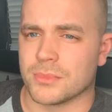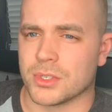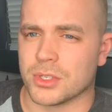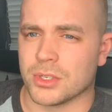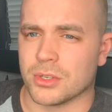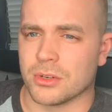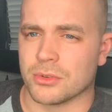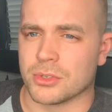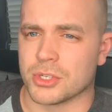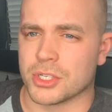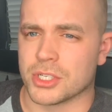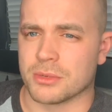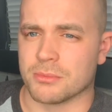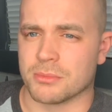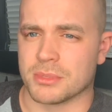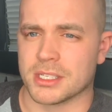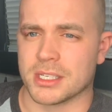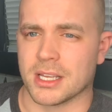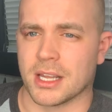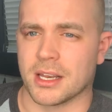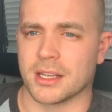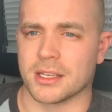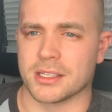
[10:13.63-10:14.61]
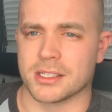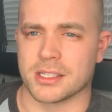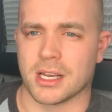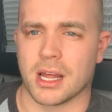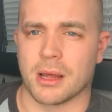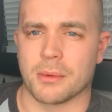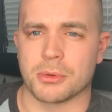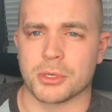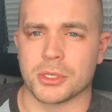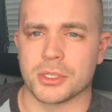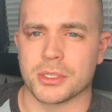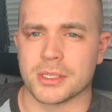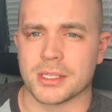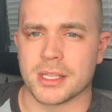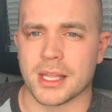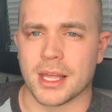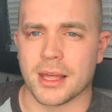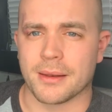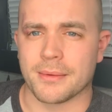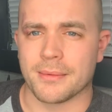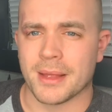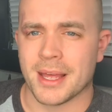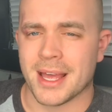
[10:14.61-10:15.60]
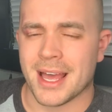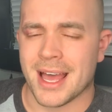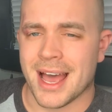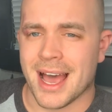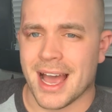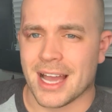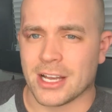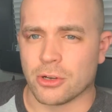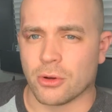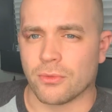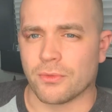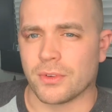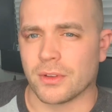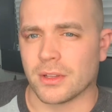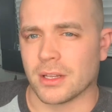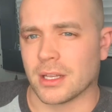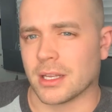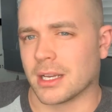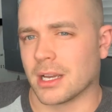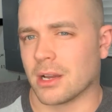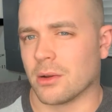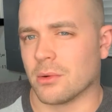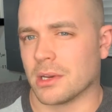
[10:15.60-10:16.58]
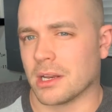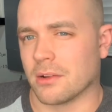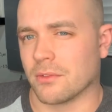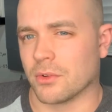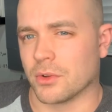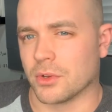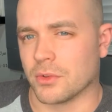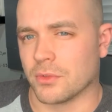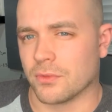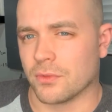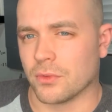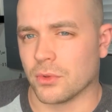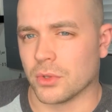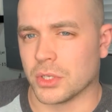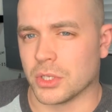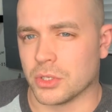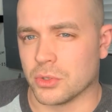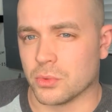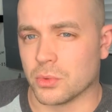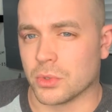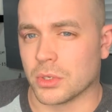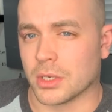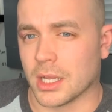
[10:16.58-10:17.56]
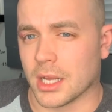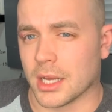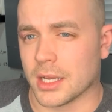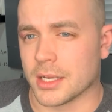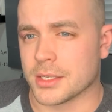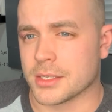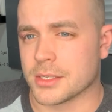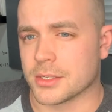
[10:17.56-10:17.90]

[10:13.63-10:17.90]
you know, just some settings and options that I don't feel like I would ever fully utilize.